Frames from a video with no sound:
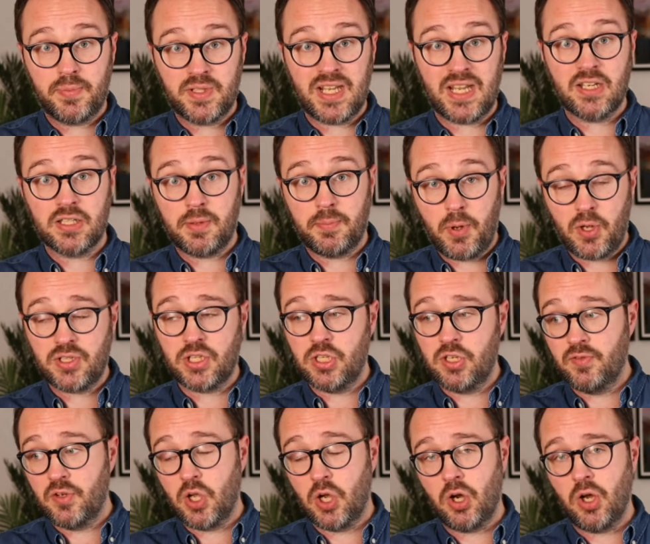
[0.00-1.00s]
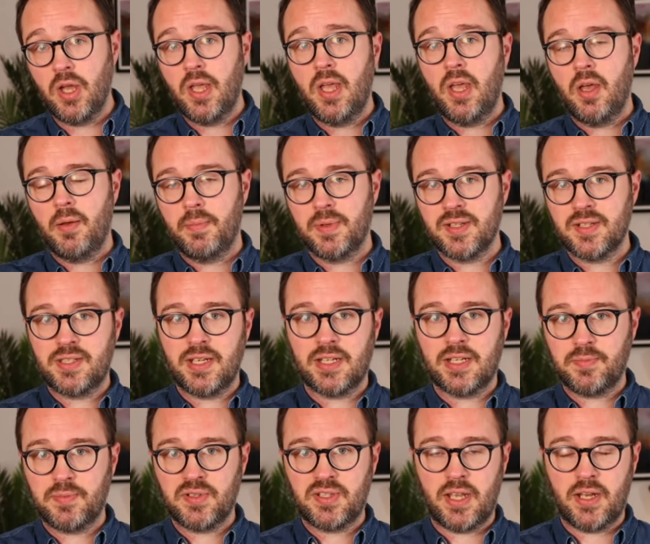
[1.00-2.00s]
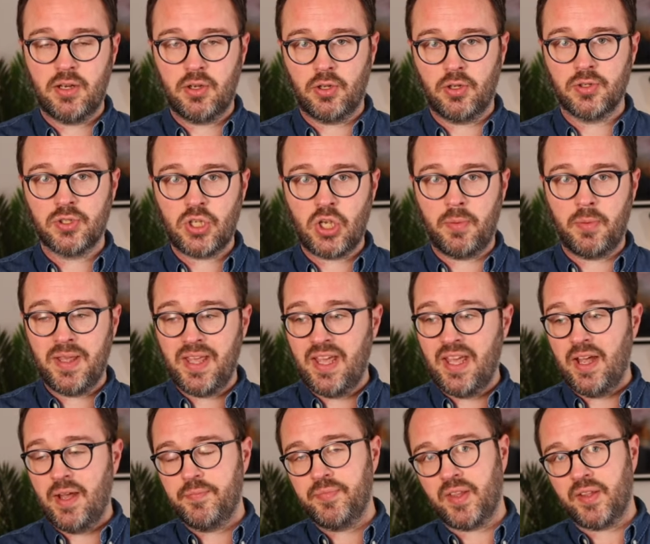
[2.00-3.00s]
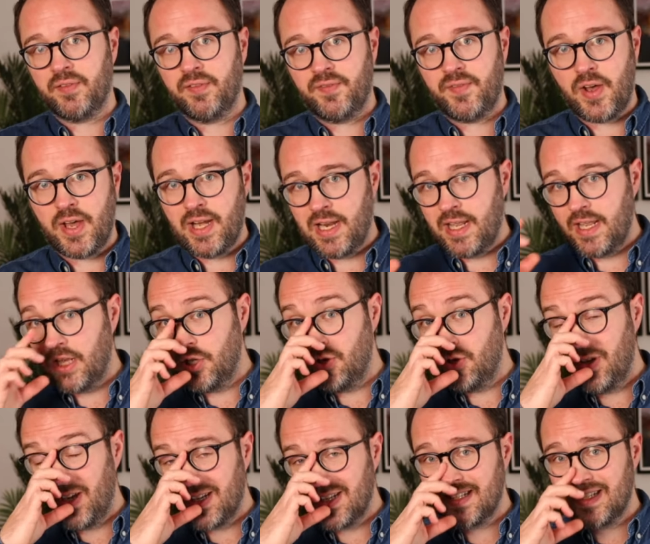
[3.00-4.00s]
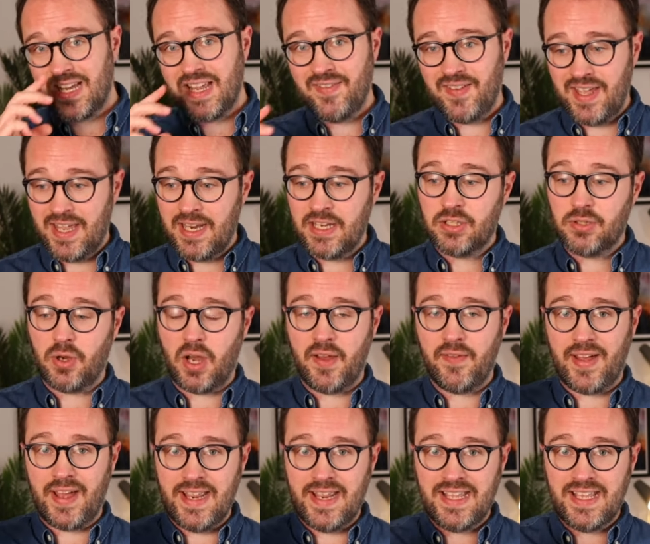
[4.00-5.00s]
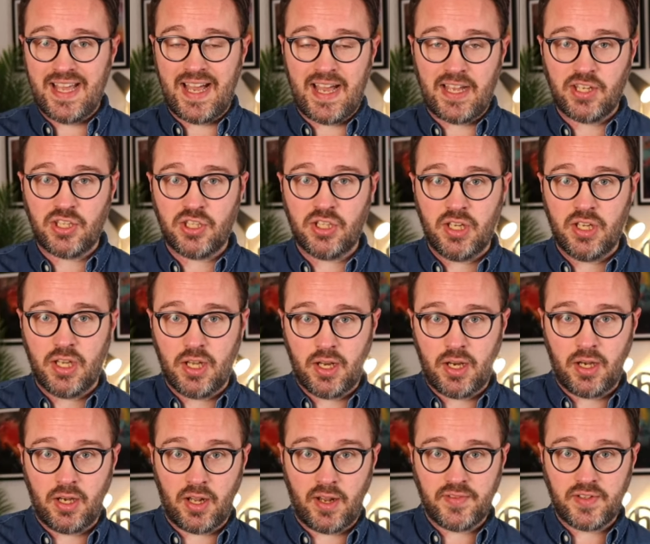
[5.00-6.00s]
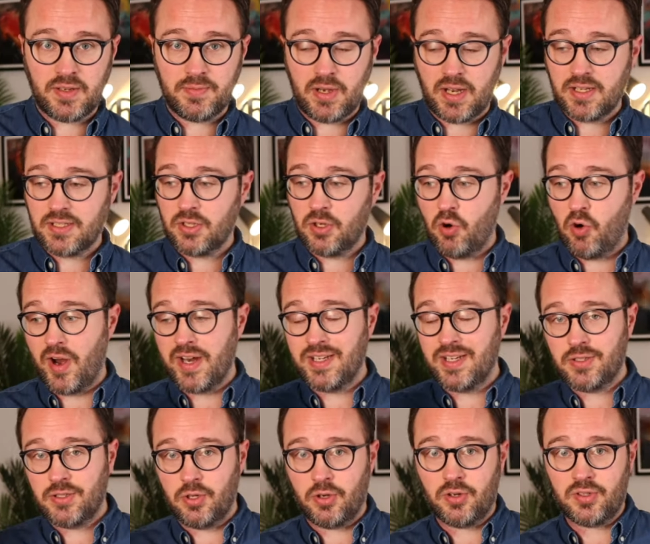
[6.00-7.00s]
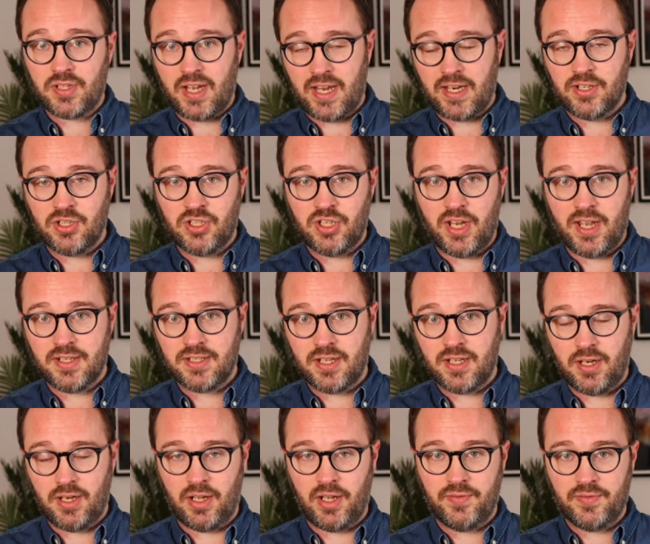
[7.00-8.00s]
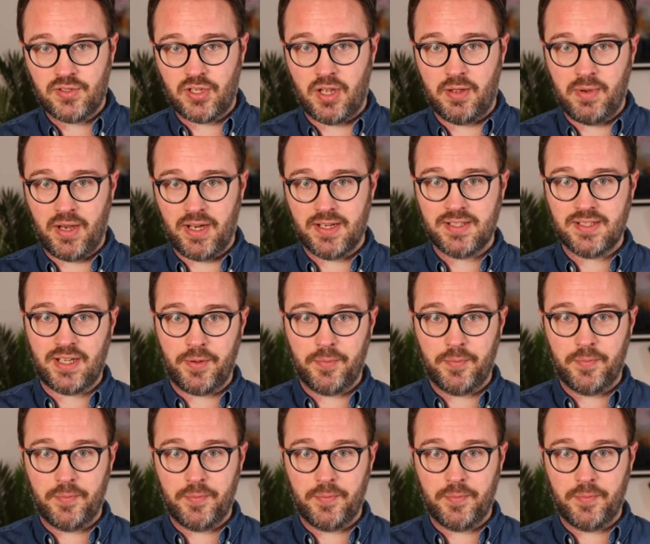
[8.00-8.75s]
deposit you've got, but 6% on top. And finally, you can save it into either a cash lifetime ISA or a stocks and shares lifetime ISA.